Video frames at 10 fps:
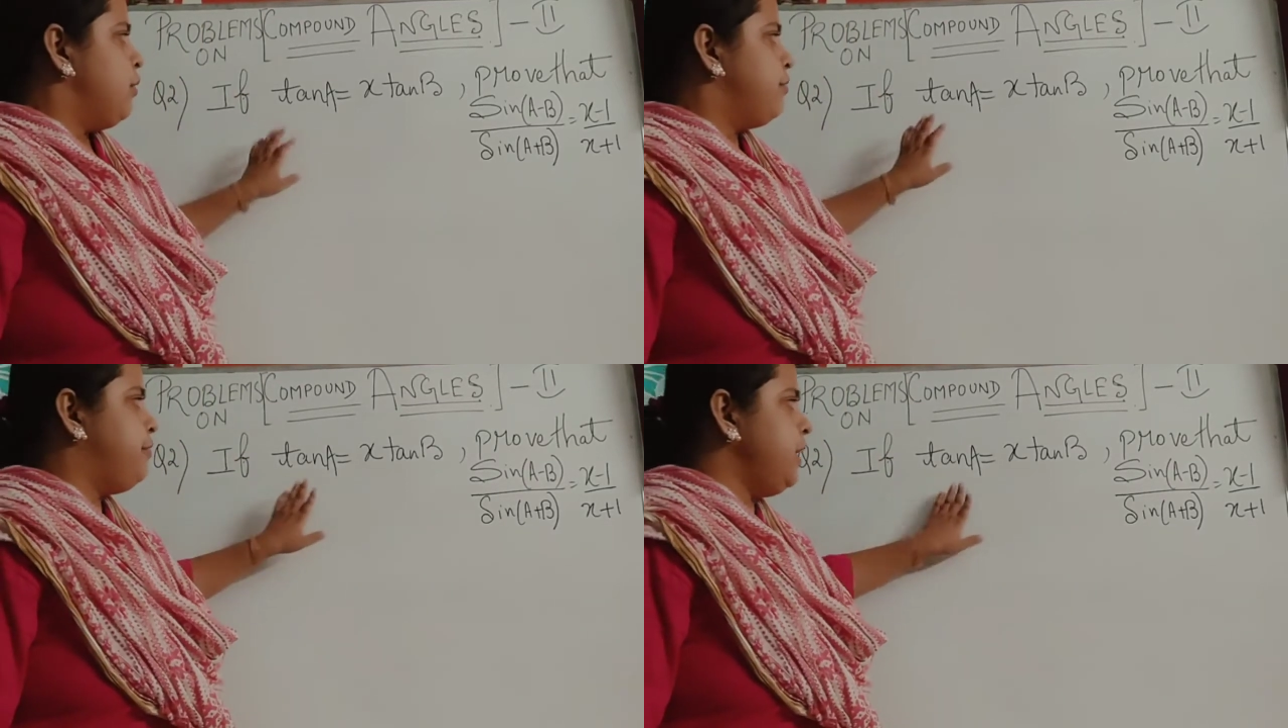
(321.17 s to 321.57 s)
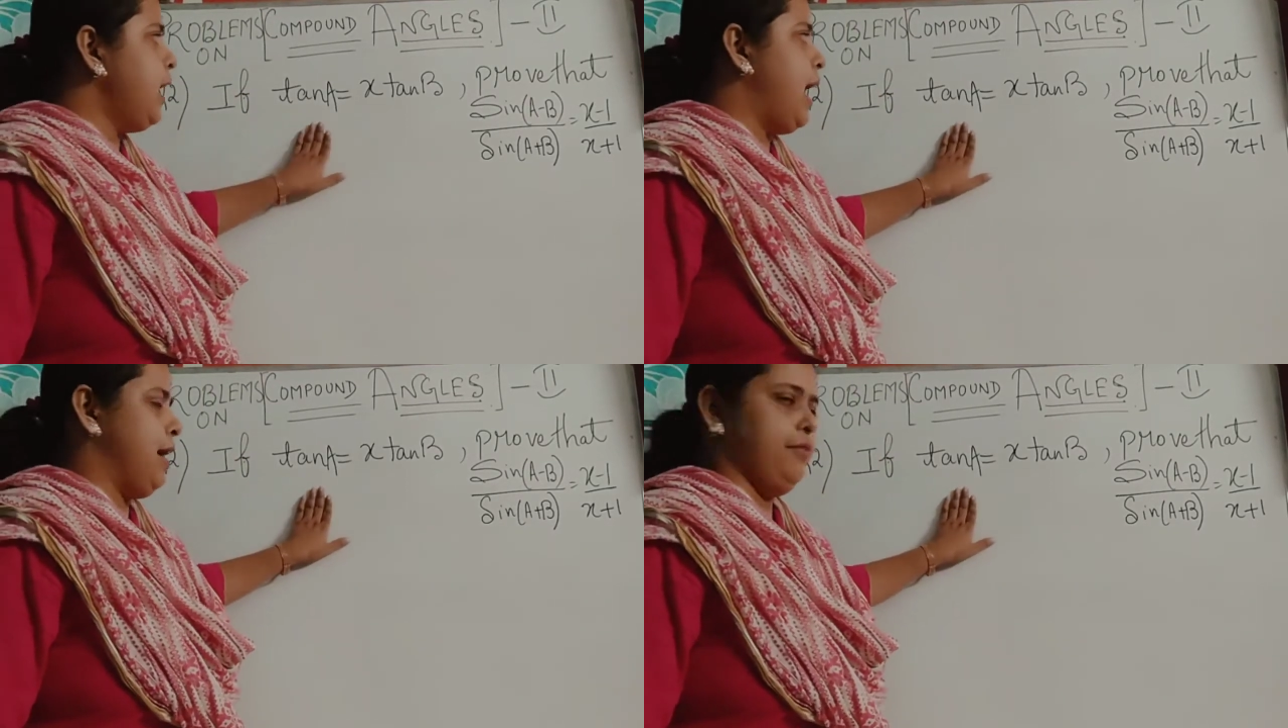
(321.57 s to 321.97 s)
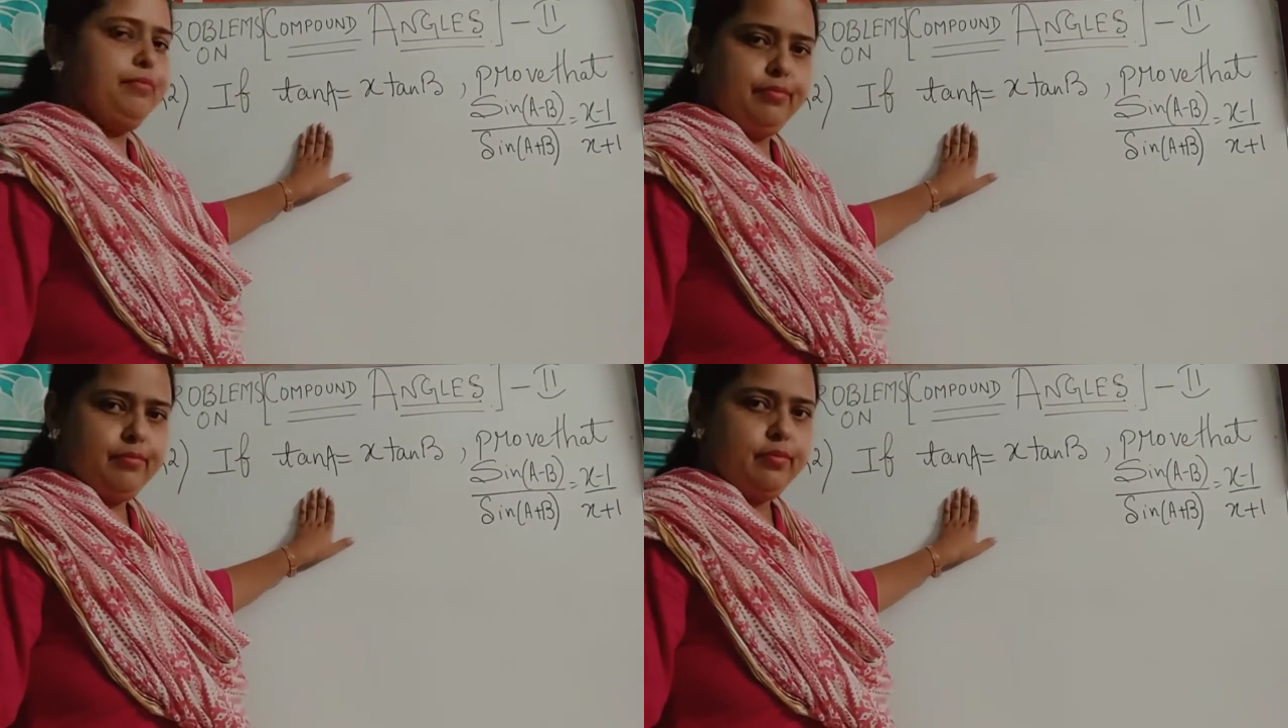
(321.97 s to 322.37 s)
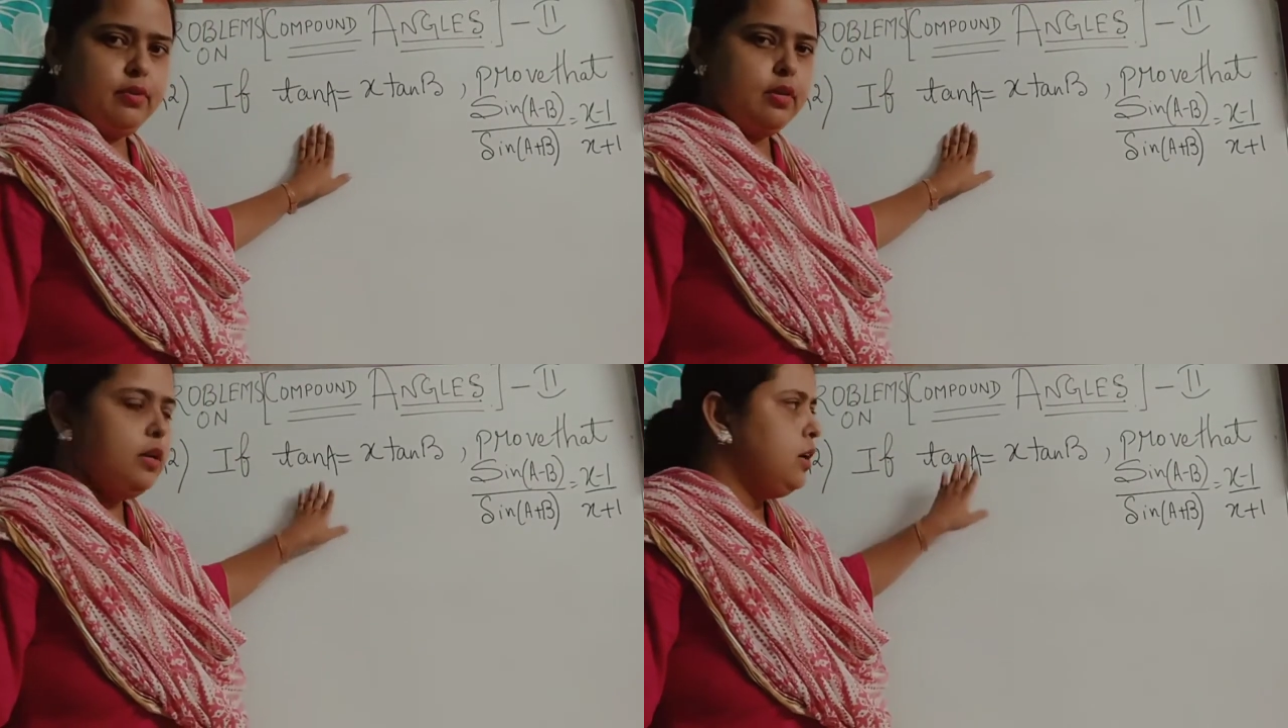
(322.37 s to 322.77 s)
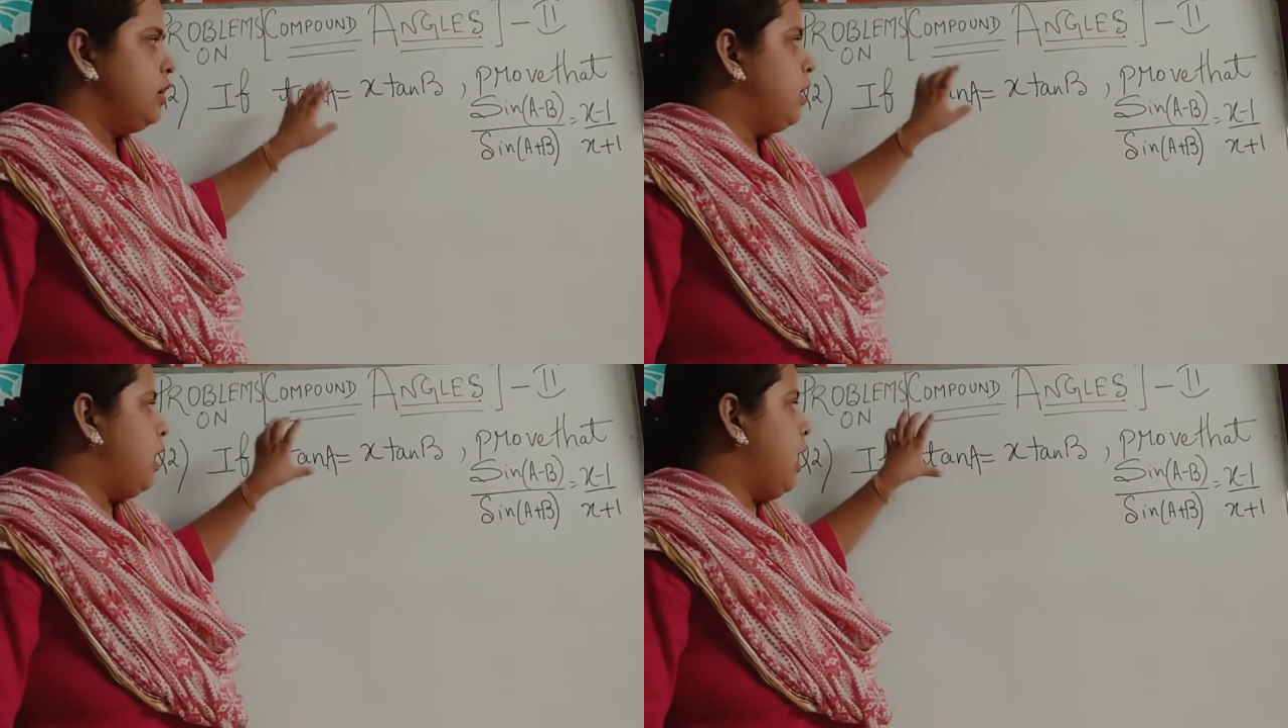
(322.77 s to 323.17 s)
We have
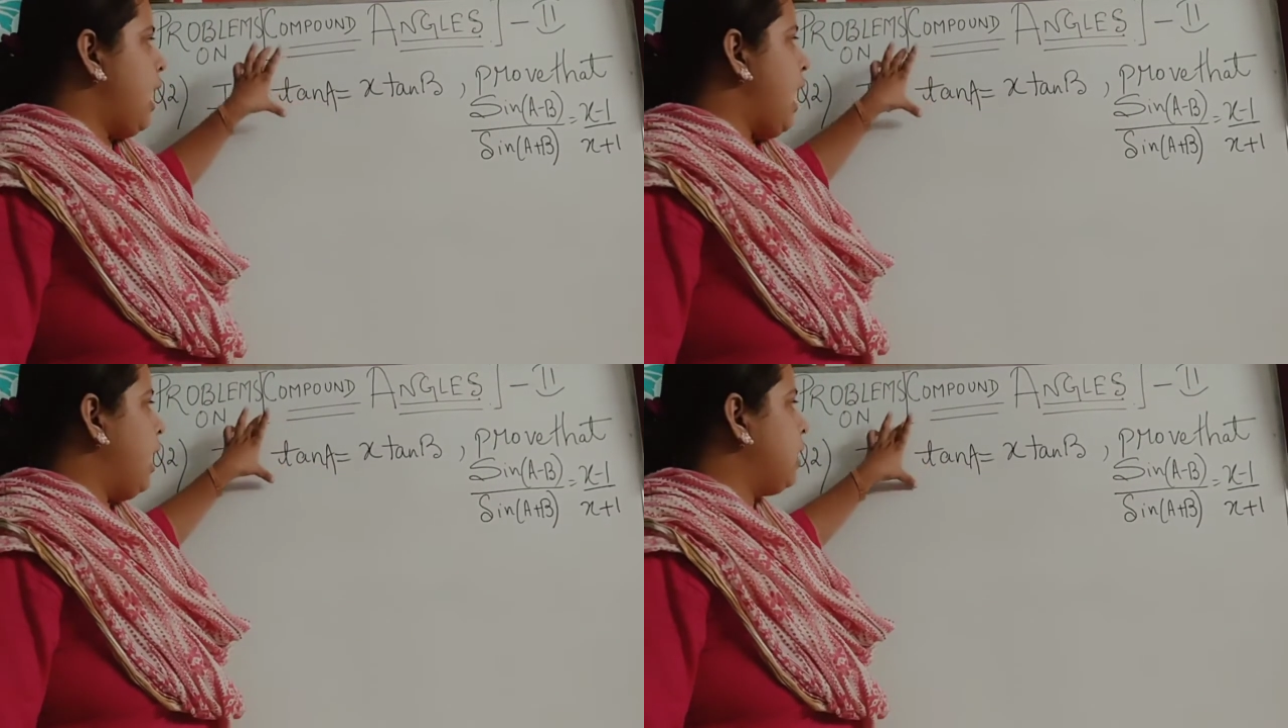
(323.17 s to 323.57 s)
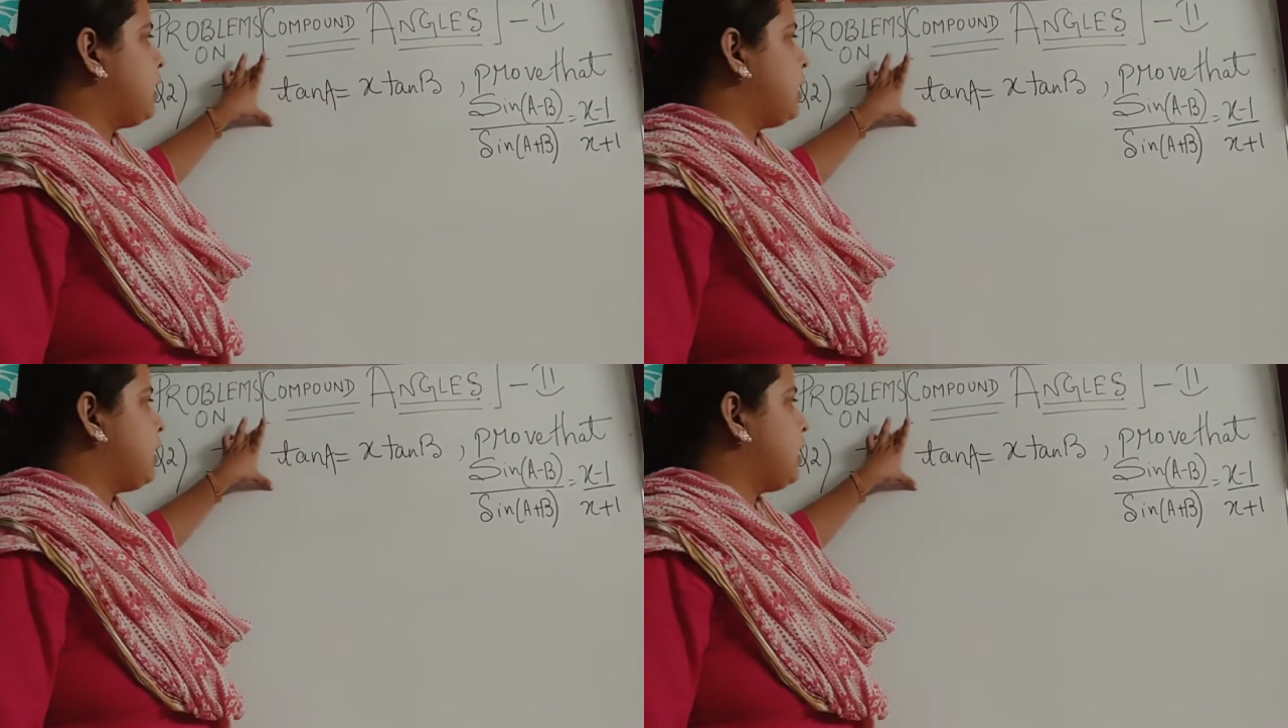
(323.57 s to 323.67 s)
a